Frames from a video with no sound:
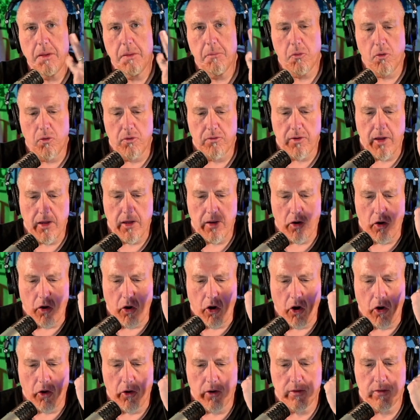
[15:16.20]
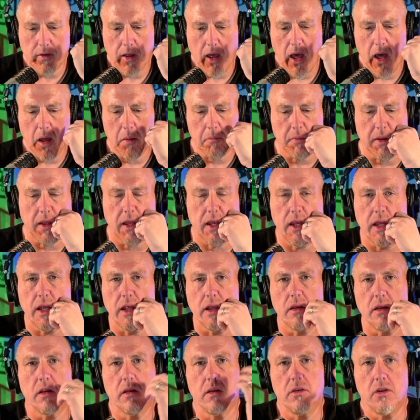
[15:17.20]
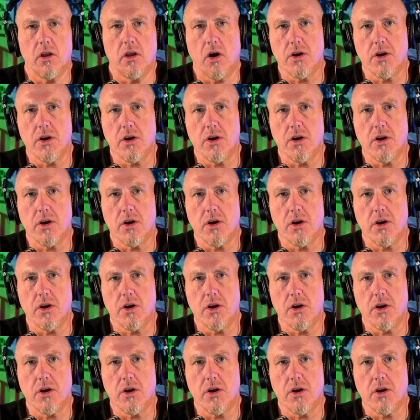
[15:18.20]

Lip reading: people have had a hard time getting